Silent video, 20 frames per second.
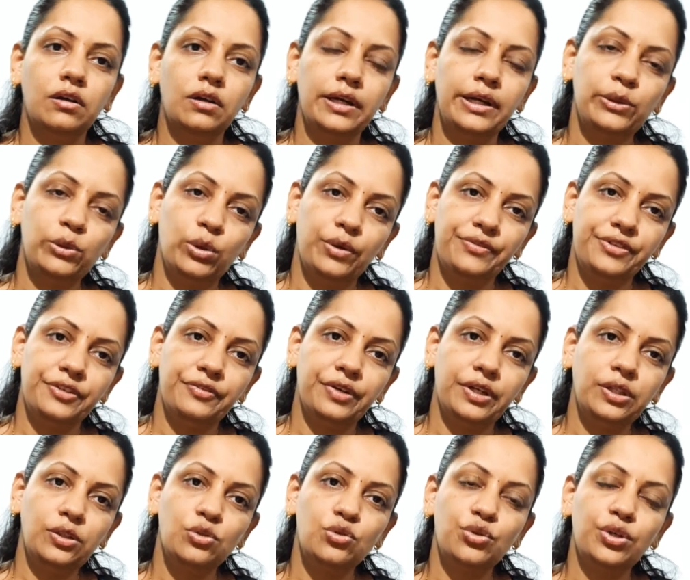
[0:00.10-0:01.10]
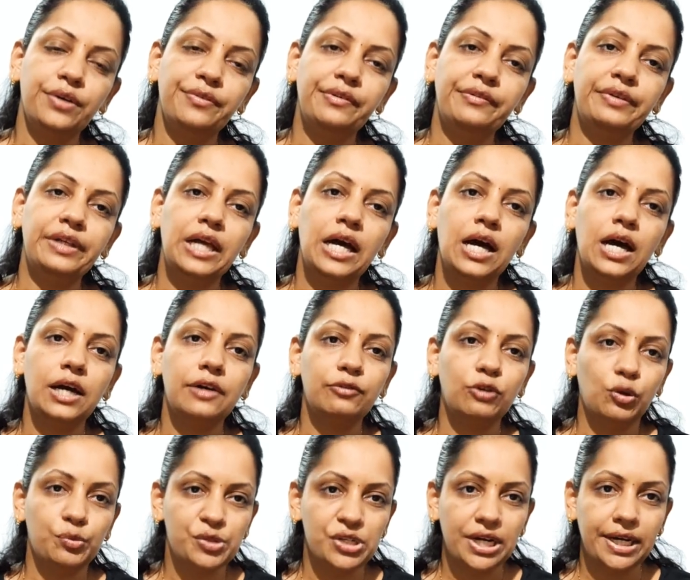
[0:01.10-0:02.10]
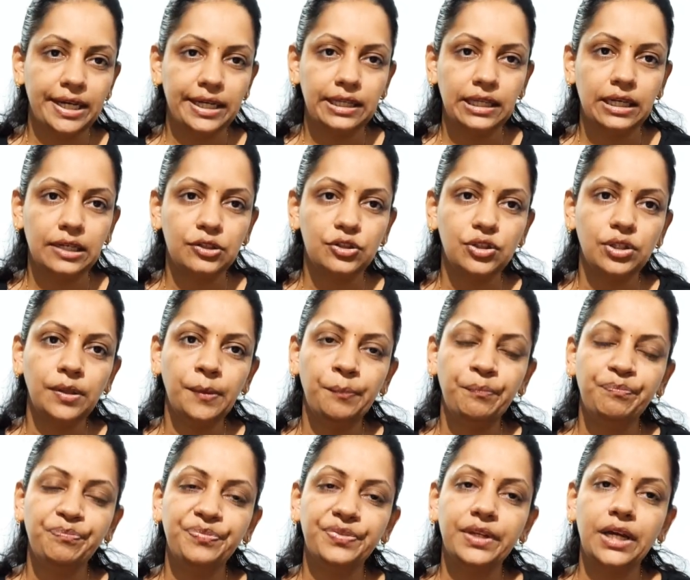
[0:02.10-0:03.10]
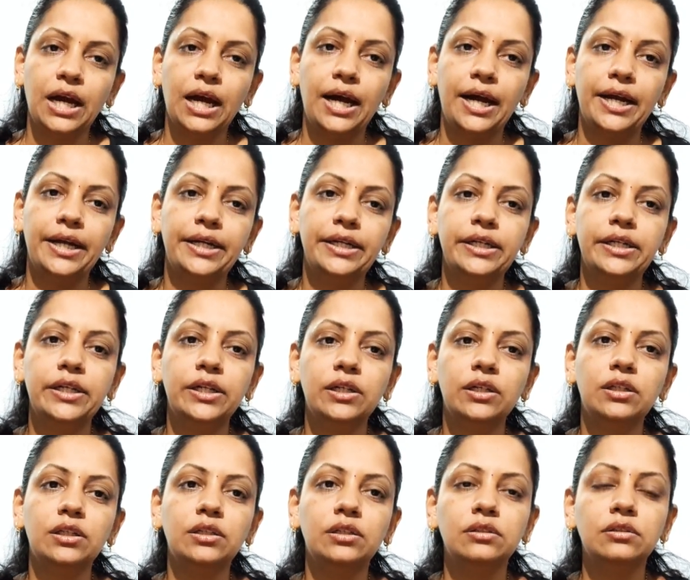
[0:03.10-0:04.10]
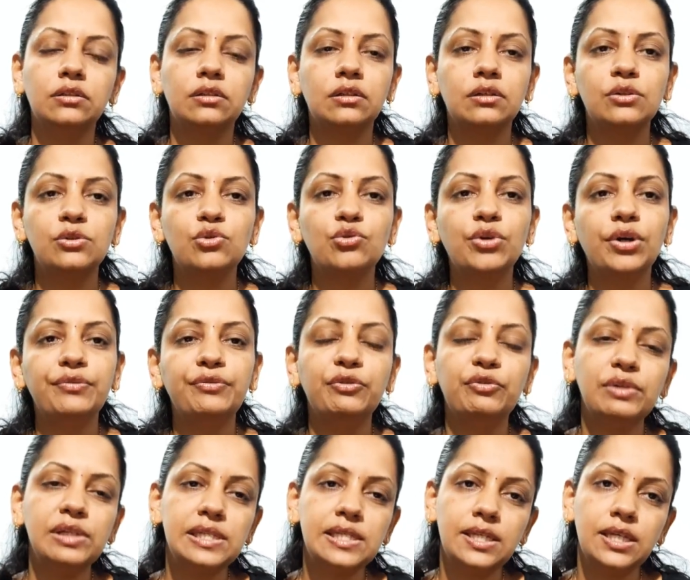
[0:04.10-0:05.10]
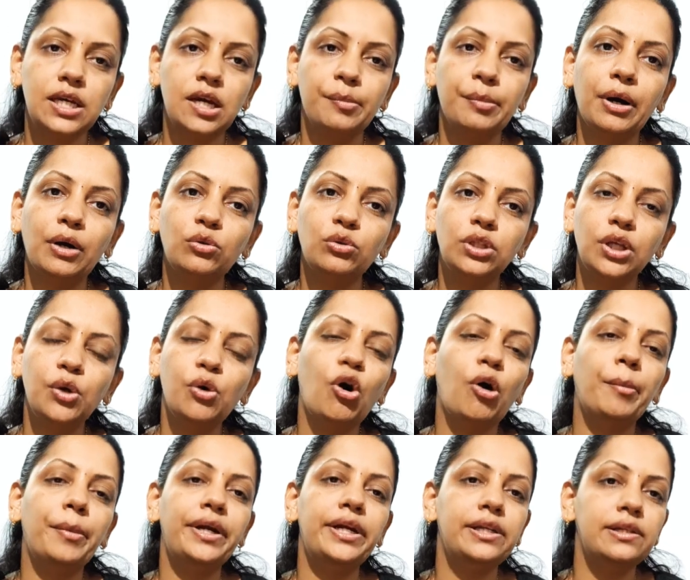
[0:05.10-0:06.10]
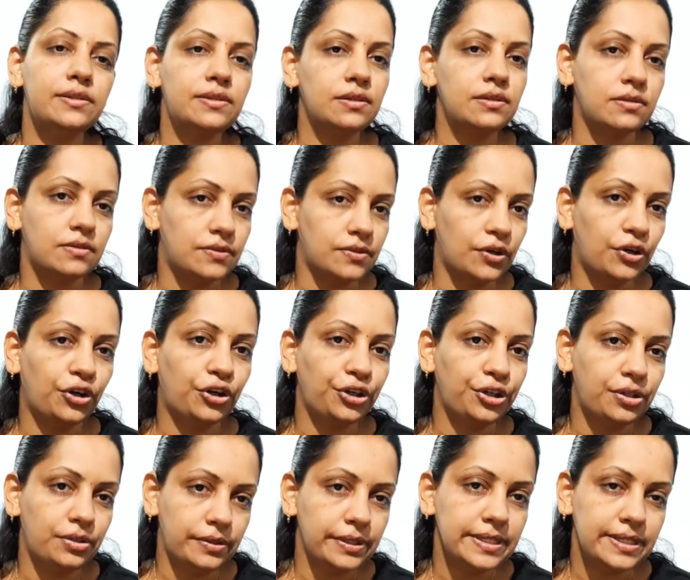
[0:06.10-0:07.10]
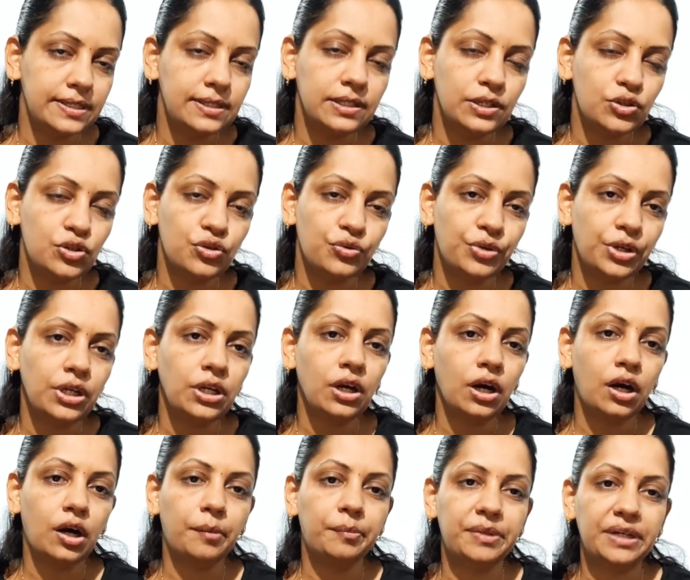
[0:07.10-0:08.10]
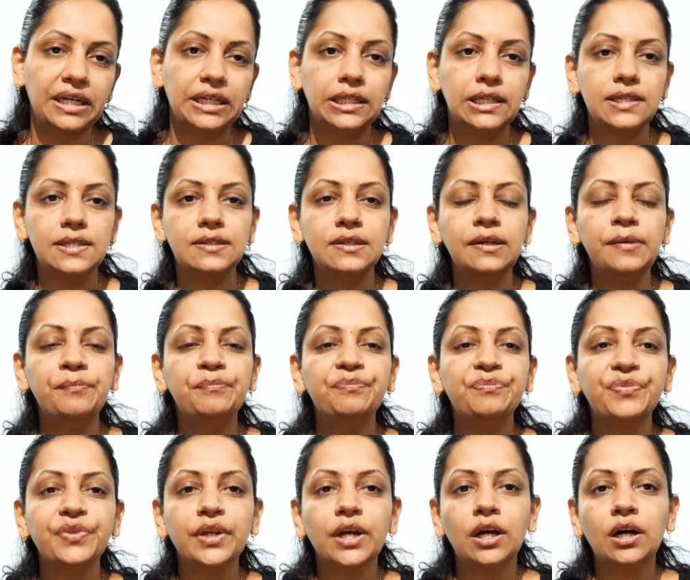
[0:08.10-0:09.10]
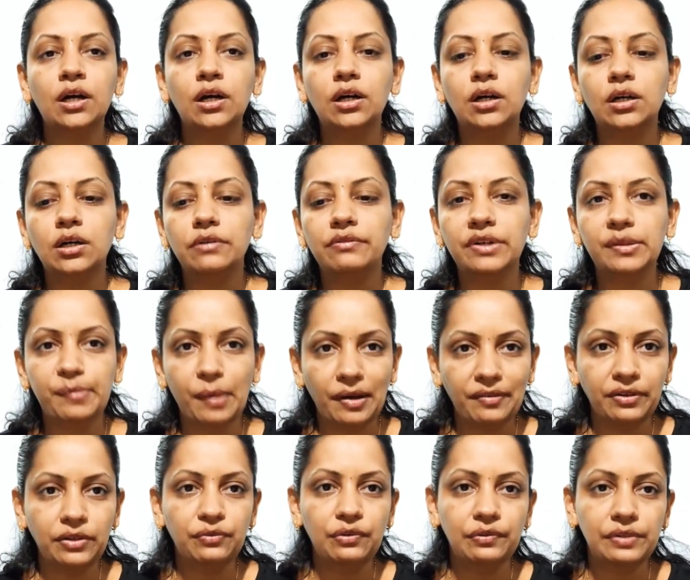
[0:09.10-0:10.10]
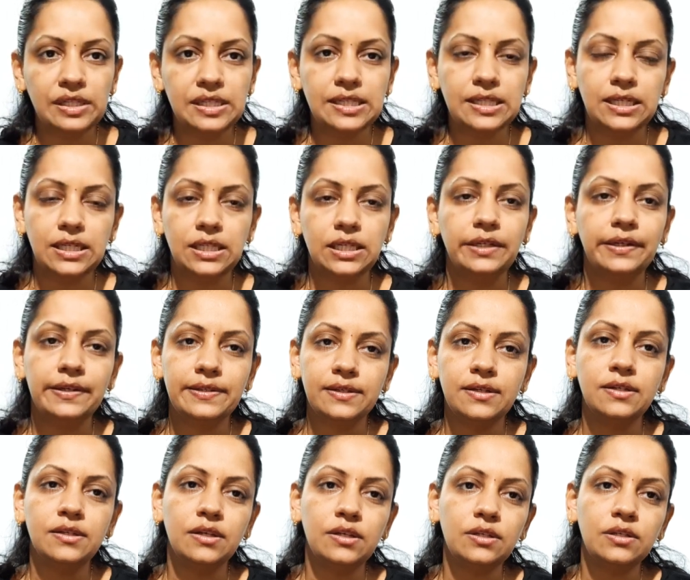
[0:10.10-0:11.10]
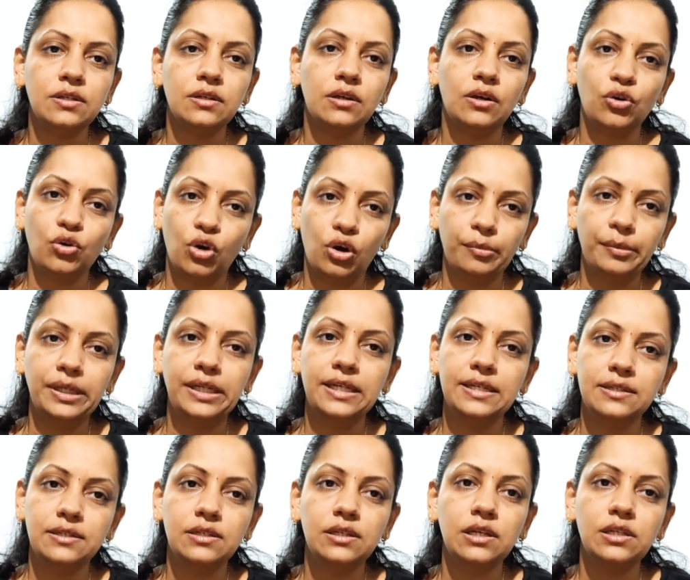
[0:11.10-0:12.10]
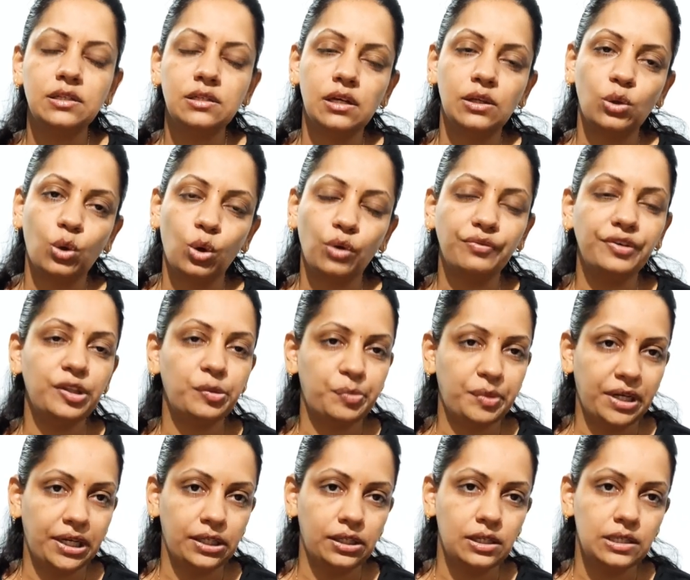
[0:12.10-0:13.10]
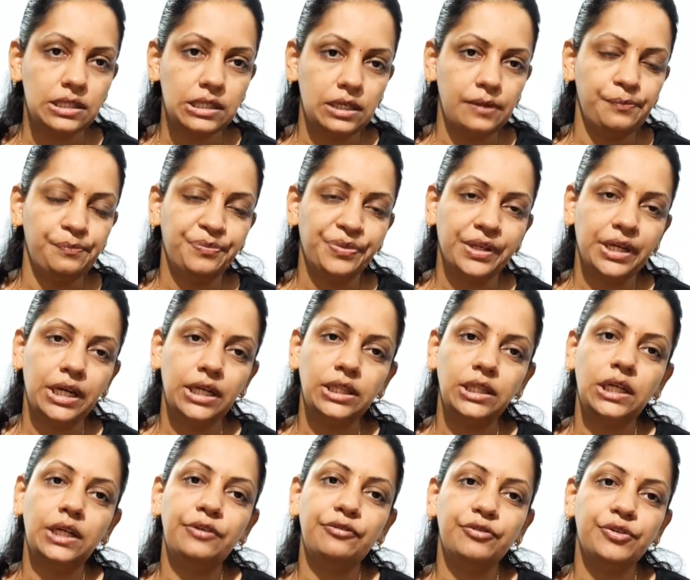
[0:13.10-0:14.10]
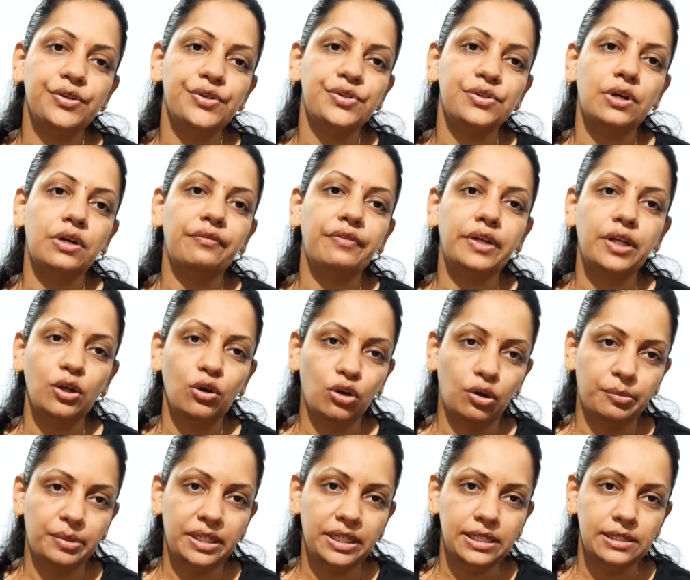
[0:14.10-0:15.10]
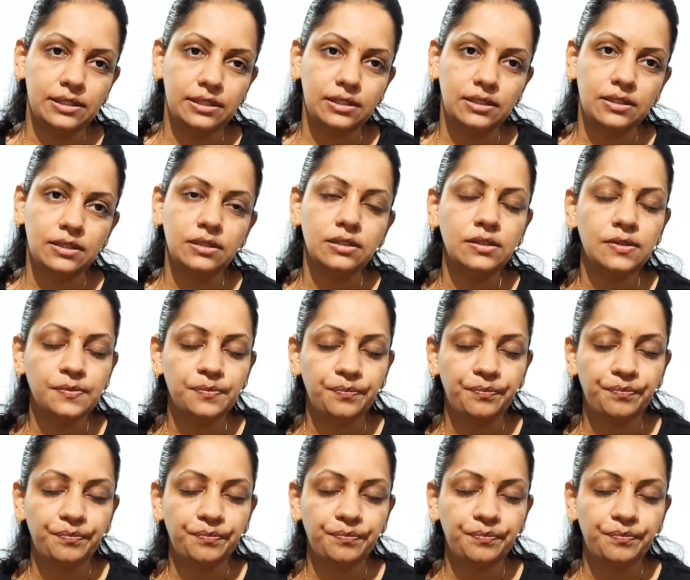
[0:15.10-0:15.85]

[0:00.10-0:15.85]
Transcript: Hello everyone. Today we will have obstetric lecture, and today we will see about the common diseases during pregnancy. One by one we will see the diseases, common diseases along with pregnancy. In that, first and very common disease is